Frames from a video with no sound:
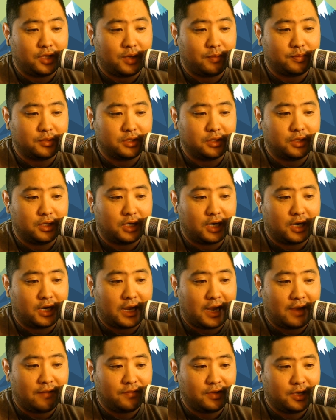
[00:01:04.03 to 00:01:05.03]
episode and not
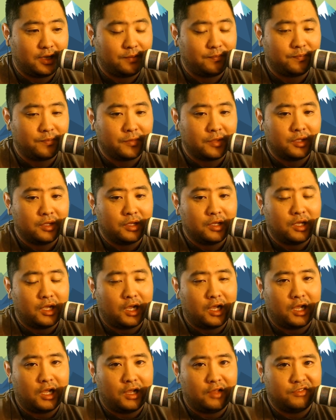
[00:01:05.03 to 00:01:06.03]
having it.
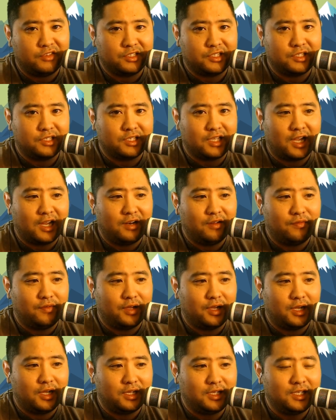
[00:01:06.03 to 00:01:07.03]
This is kind of
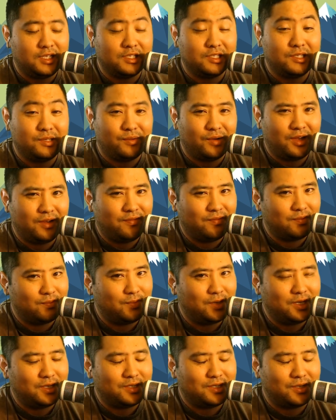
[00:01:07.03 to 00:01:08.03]
an easy way for
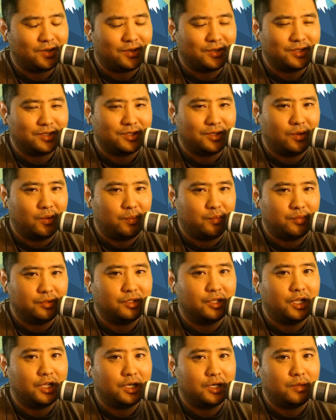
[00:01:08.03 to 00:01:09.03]
me to also
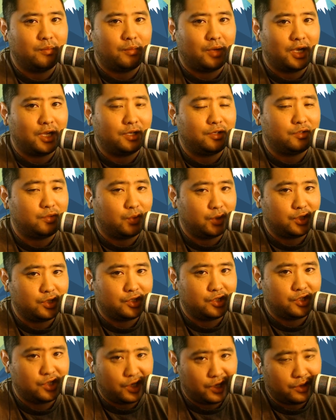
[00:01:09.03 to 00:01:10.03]
plug my Twitch
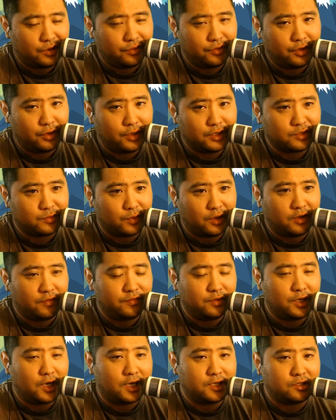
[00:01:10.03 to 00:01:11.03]
channel, though, as well. If
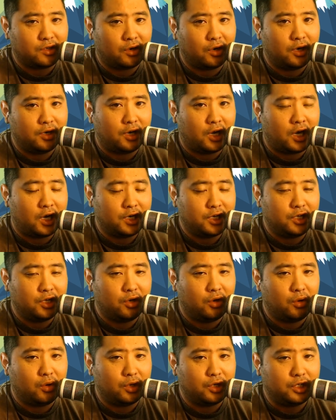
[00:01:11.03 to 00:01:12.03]
you guys are on
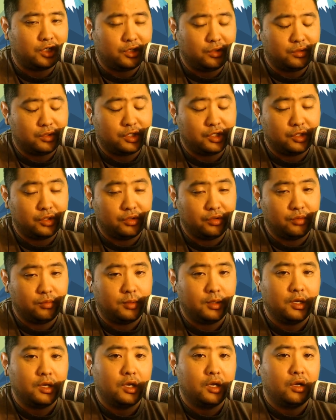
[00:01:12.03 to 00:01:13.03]
audio or YouTube
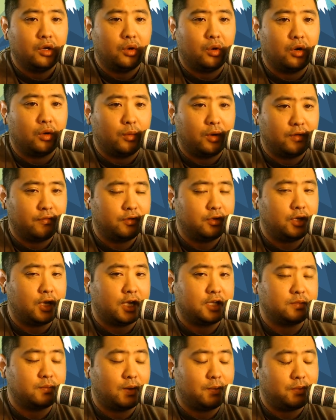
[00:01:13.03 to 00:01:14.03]
or wherever you
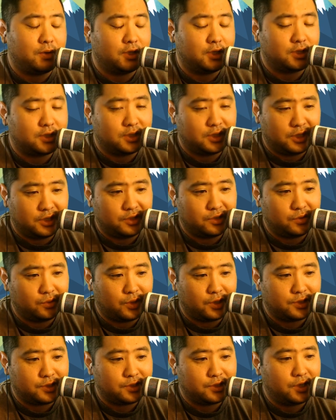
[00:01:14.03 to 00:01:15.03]
guys might be listening to
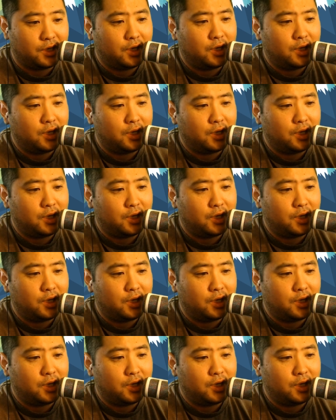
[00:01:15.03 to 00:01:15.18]
us,